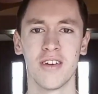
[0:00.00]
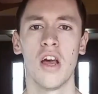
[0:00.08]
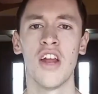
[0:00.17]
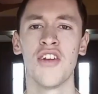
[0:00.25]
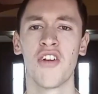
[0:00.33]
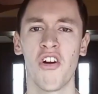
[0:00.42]

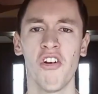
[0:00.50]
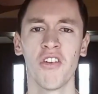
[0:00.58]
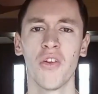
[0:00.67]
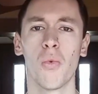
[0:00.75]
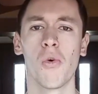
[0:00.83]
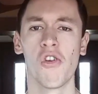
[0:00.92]
And during
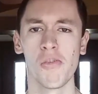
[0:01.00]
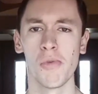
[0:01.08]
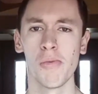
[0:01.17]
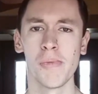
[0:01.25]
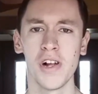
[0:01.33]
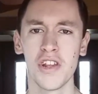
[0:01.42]
the
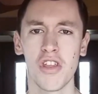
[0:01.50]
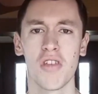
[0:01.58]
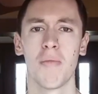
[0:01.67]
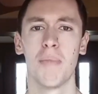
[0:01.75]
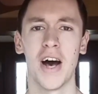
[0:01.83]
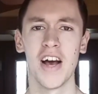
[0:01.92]
warmer months,
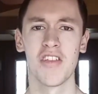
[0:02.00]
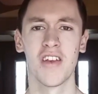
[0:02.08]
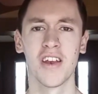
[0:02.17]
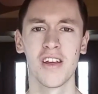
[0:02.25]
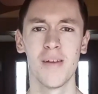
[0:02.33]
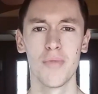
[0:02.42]

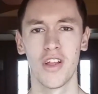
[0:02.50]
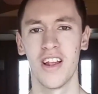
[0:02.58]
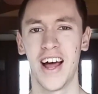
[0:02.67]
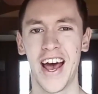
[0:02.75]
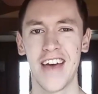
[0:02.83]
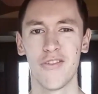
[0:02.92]
Boston comes
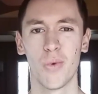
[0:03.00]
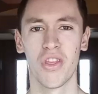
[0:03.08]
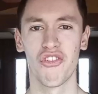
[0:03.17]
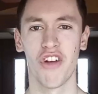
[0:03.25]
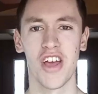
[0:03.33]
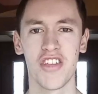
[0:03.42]
alive
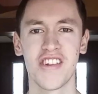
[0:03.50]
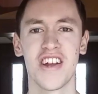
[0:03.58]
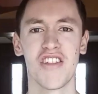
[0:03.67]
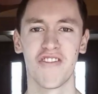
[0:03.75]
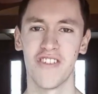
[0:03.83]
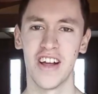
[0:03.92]
with
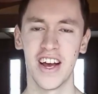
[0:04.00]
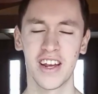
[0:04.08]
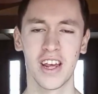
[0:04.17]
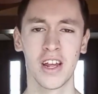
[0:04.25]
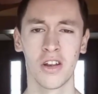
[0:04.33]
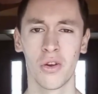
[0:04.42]
residents
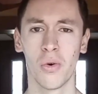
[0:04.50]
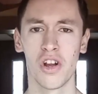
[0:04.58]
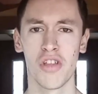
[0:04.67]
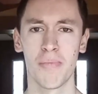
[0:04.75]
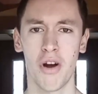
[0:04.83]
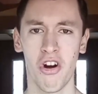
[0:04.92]
flocking to
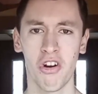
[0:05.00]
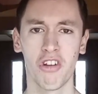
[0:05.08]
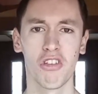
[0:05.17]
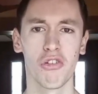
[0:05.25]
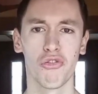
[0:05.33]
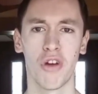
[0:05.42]
its
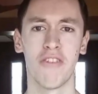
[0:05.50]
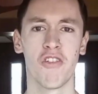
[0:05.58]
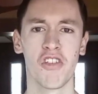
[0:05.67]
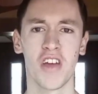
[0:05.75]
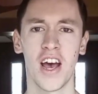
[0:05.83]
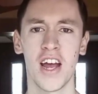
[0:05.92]
parks,
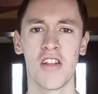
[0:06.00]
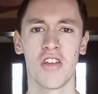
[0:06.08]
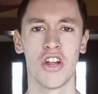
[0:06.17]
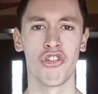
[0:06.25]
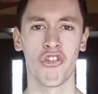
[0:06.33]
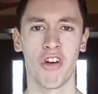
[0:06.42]
riversides,
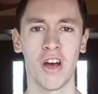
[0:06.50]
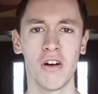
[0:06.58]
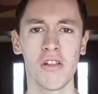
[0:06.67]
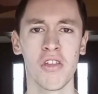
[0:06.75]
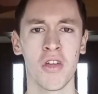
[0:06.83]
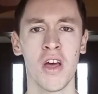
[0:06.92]
and
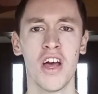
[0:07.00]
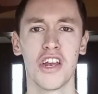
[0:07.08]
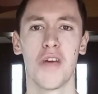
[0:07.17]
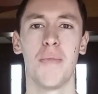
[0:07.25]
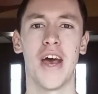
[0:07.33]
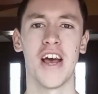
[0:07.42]
trails
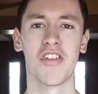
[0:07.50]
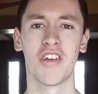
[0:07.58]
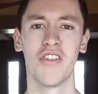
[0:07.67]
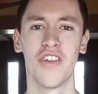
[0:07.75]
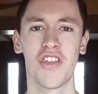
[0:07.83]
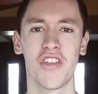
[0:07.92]
to bask
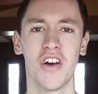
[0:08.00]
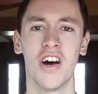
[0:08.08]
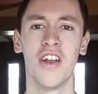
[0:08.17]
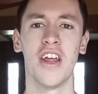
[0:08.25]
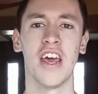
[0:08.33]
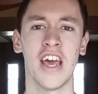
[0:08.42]
in the
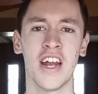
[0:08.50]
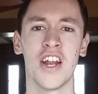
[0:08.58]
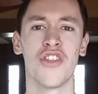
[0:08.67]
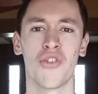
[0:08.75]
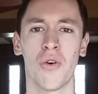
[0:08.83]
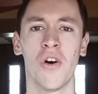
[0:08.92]
sun and
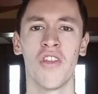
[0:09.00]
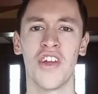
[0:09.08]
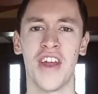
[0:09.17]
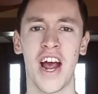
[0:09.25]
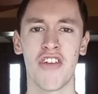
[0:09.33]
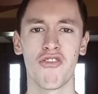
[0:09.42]
enjoy the
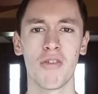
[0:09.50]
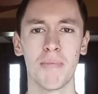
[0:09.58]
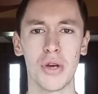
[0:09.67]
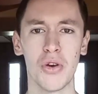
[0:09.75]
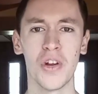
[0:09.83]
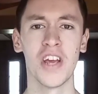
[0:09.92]
natural
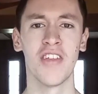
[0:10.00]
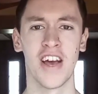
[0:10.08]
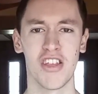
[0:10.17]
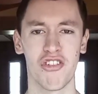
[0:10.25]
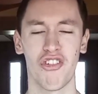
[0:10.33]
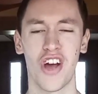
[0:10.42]
beauty
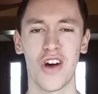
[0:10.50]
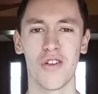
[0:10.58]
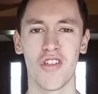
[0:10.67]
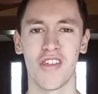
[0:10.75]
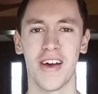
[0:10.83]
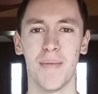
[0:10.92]
that
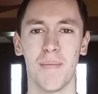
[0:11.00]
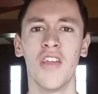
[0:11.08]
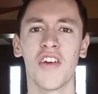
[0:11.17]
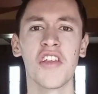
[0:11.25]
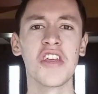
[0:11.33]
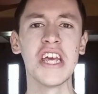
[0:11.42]
surrounds them.
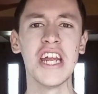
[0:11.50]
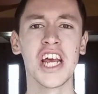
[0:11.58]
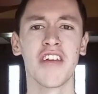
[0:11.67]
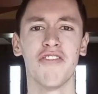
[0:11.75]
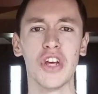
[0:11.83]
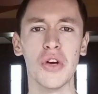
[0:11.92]
The
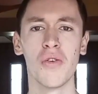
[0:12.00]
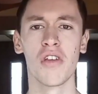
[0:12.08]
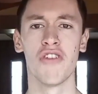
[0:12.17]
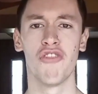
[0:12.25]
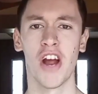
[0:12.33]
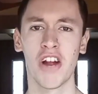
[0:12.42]
scenic views
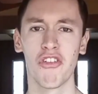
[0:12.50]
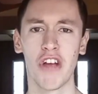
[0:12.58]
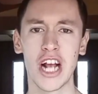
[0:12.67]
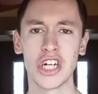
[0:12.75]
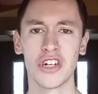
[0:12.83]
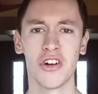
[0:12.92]
and
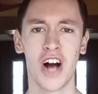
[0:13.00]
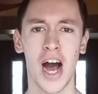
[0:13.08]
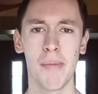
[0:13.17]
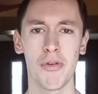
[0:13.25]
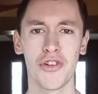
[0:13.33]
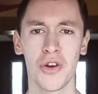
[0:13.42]
recreational
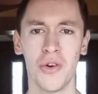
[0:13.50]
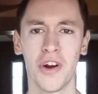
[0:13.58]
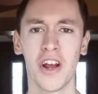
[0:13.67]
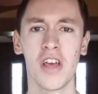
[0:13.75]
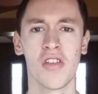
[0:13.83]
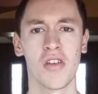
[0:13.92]

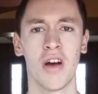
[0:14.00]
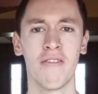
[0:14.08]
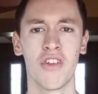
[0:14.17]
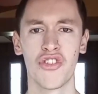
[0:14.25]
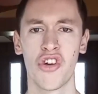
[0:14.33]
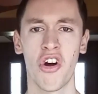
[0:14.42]
opportunities of
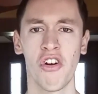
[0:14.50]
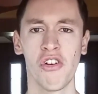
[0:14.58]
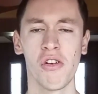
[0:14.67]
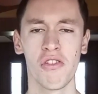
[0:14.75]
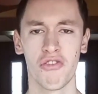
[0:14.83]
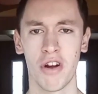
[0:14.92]
the
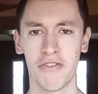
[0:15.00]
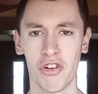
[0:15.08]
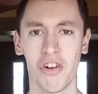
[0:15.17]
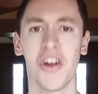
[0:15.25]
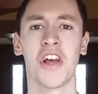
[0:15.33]
Charles River